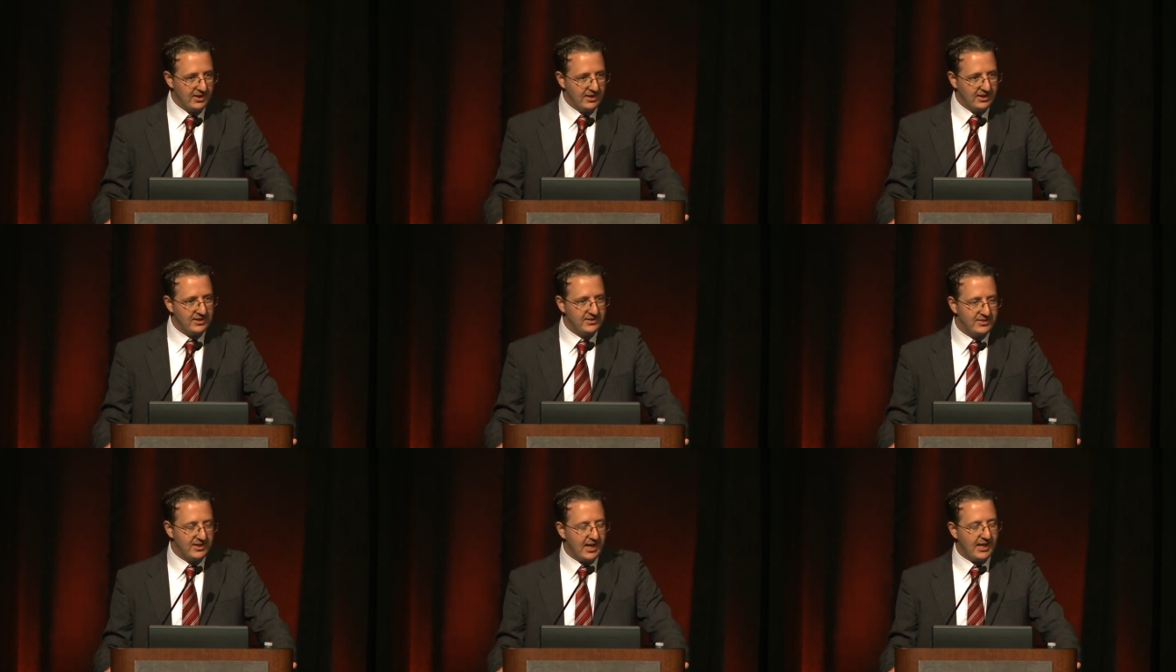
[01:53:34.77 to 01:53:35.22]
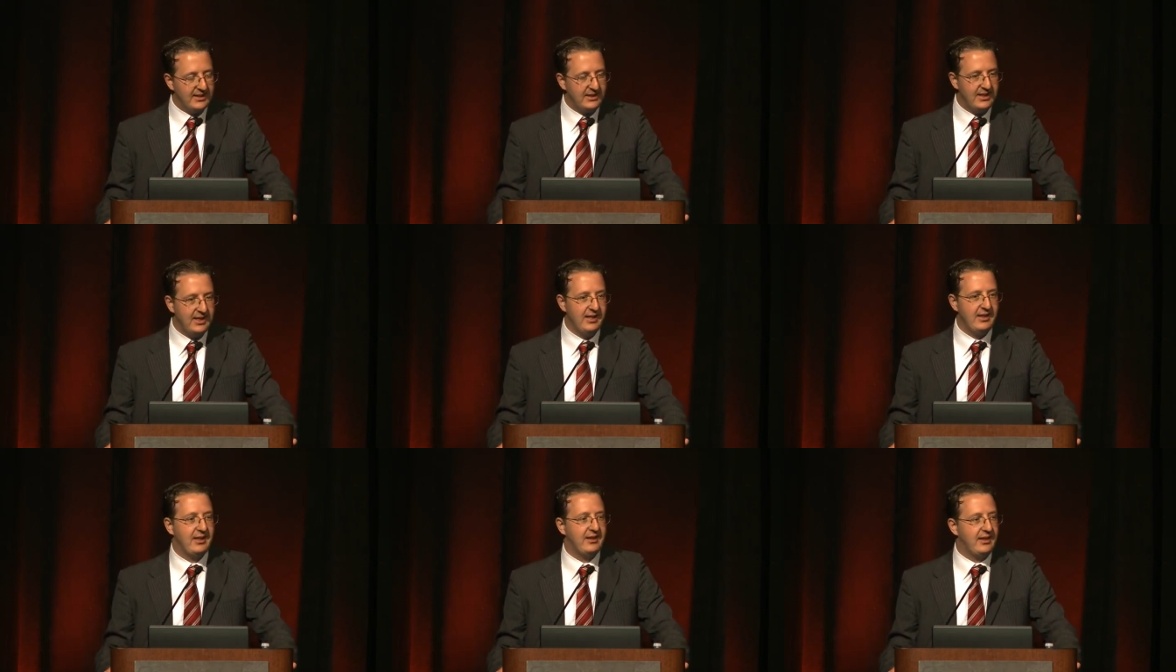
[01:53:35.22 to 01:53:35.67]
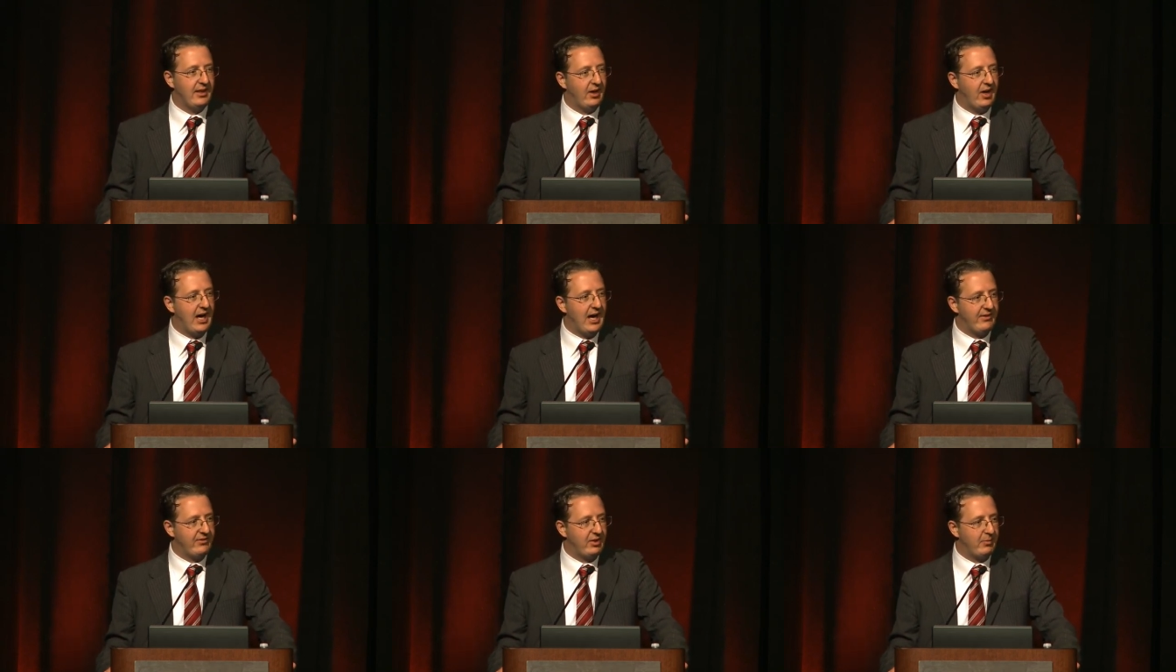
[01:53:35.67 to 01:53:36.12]
is the idea that they'll
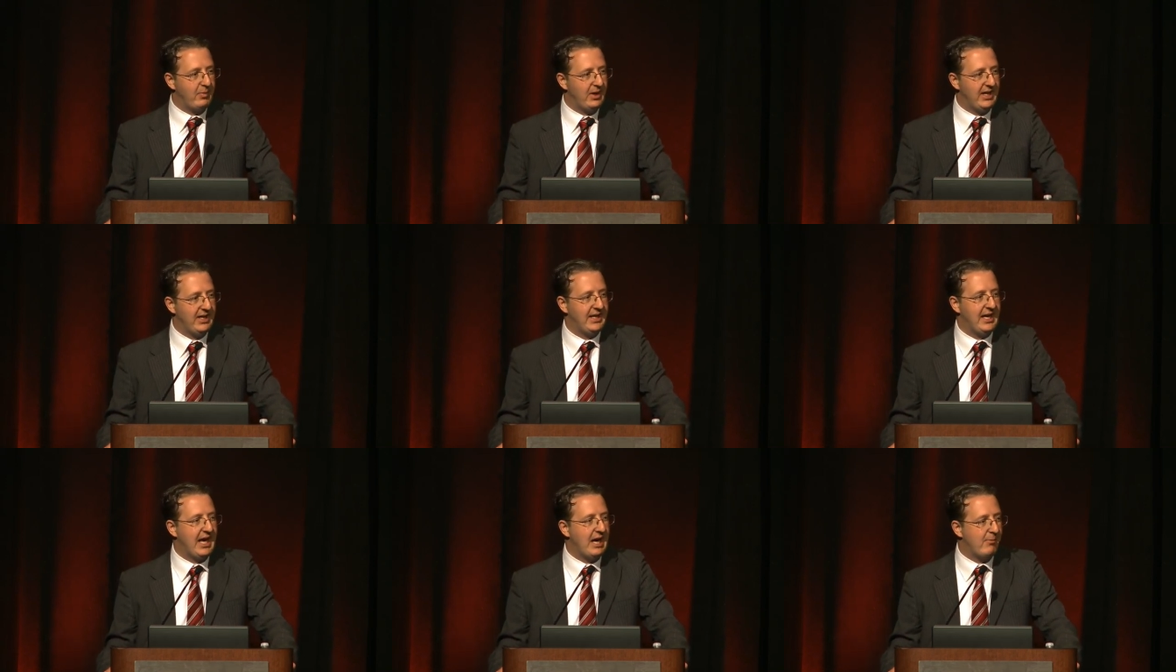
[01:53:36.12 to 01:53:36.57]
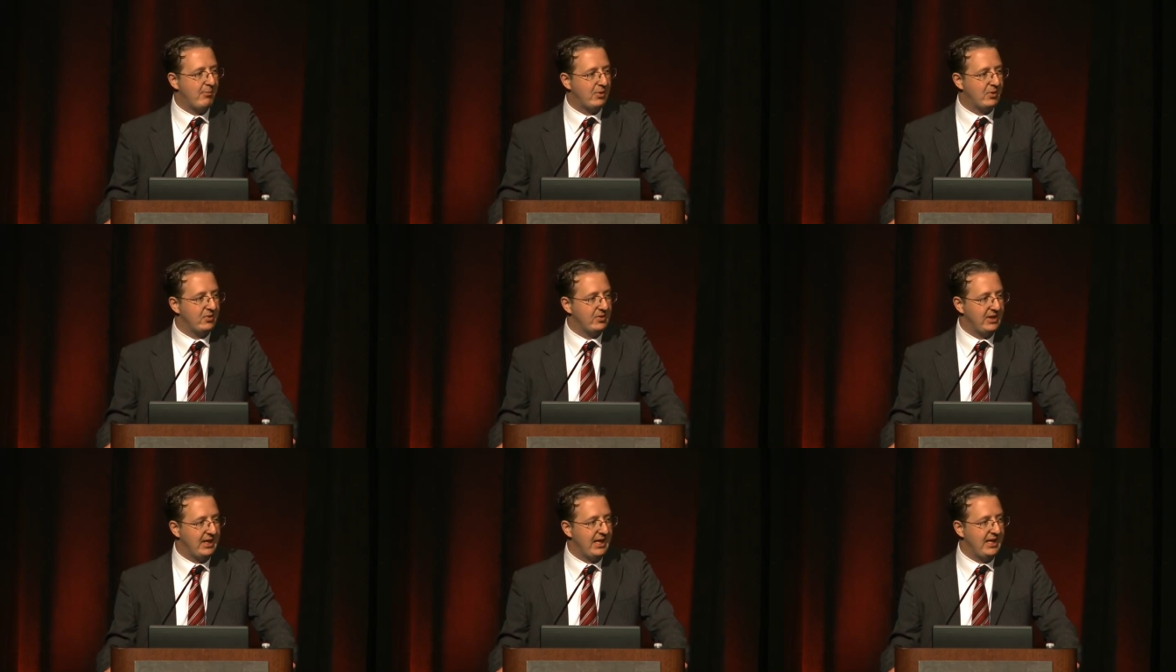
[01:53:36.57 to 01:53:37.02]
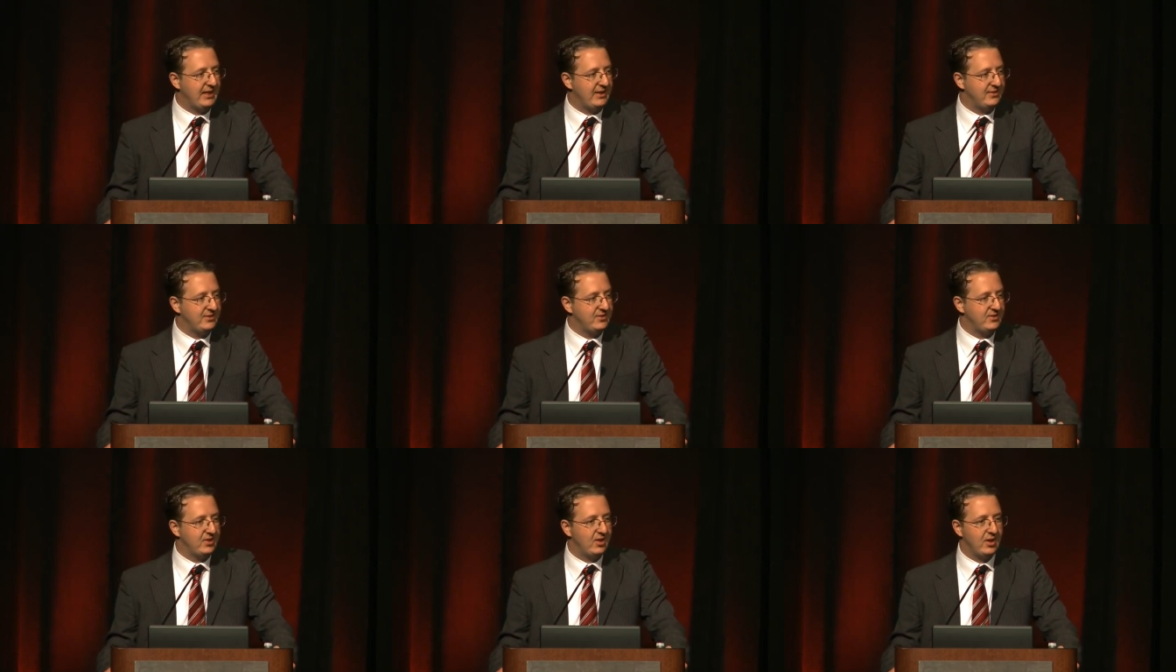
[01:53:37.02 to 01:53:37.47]
have to pay capital
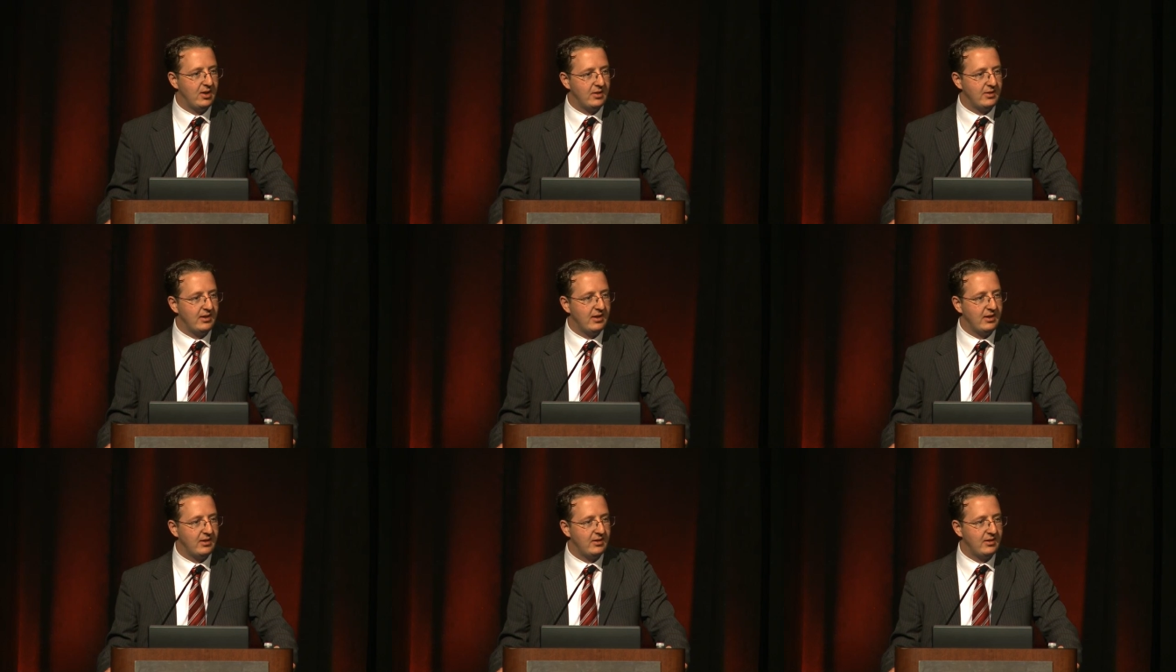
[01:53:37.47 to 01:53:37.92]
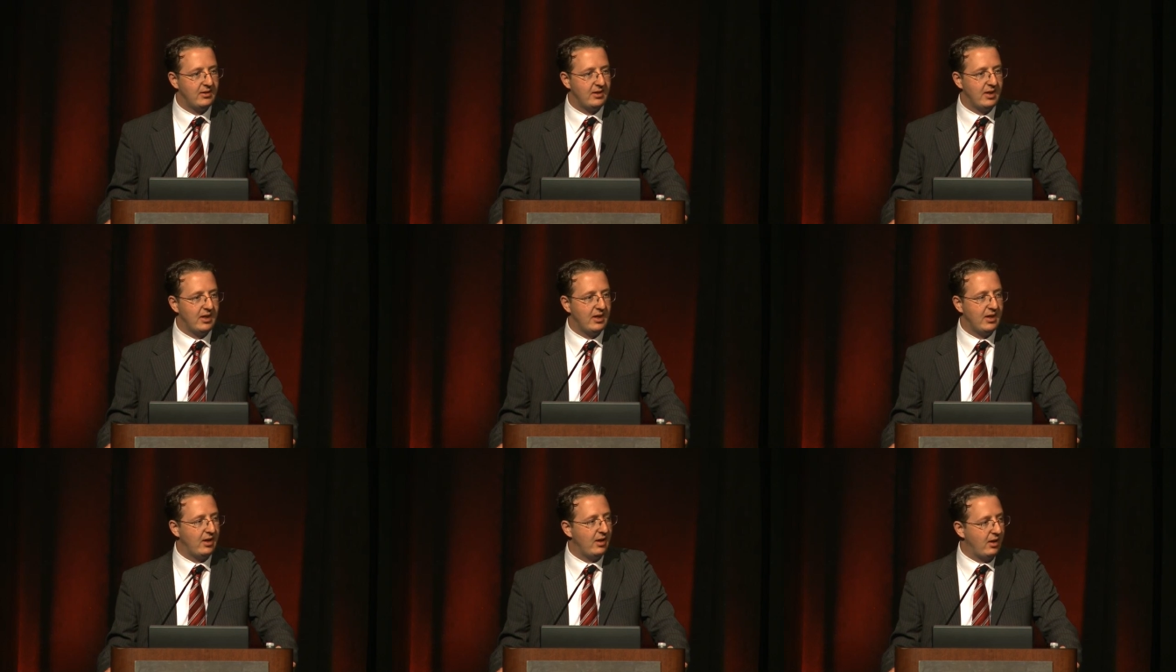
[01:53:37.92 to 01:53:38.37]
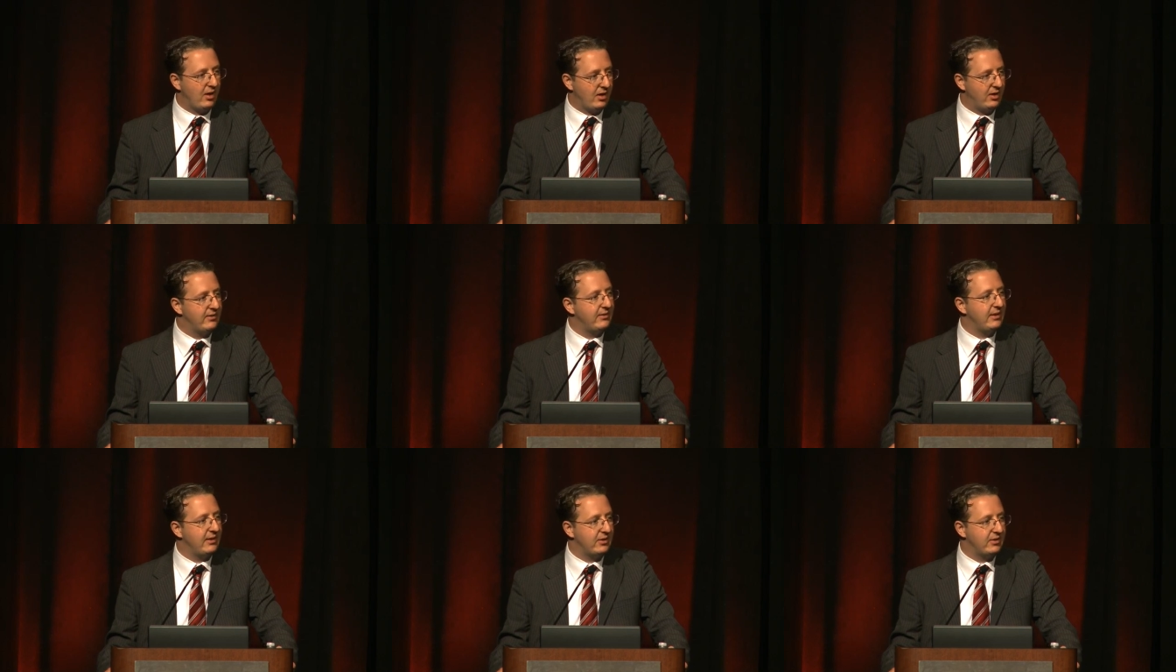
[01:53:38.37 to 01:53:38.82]
gains on
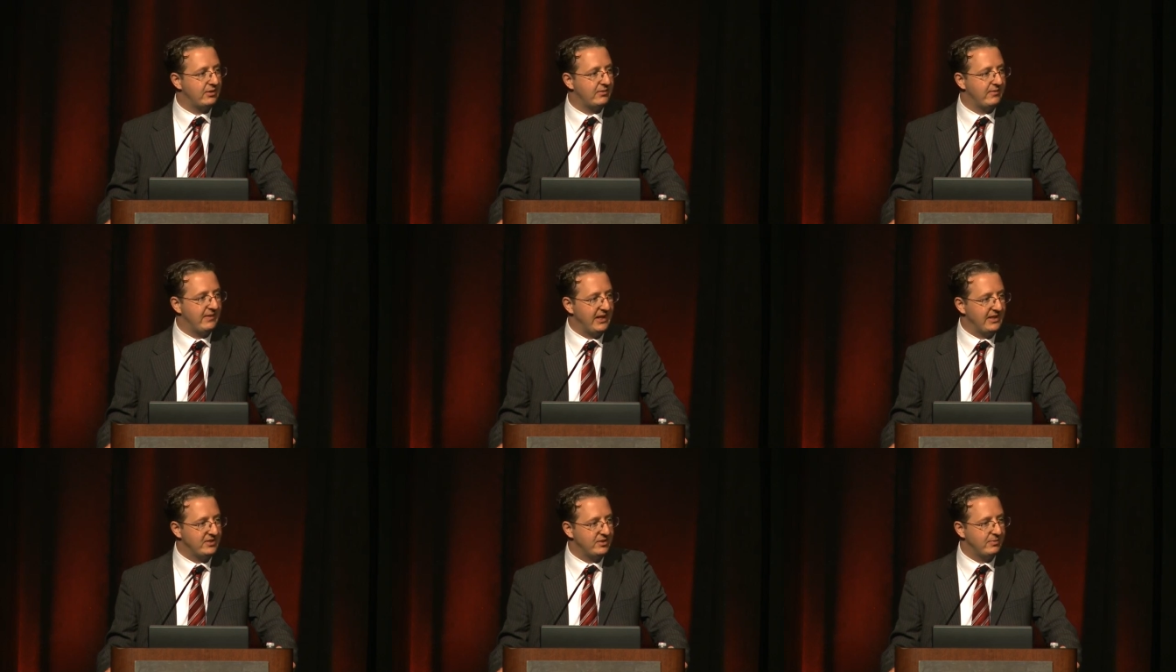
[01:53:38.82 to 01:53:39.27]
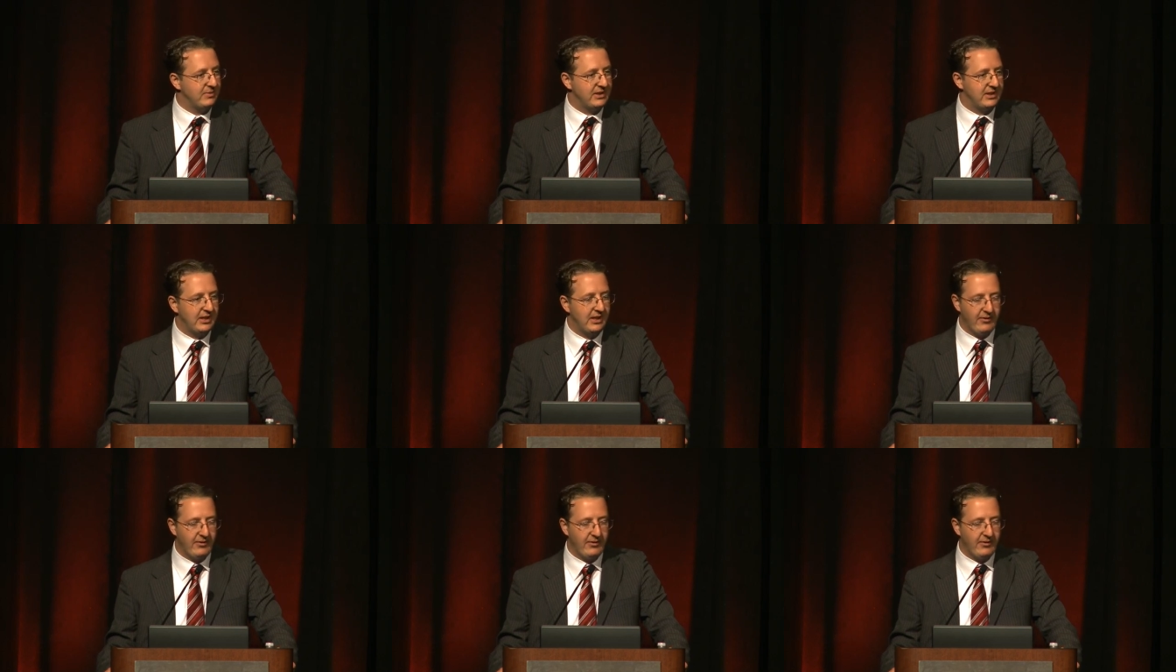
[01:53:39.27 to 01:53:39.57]
their investment.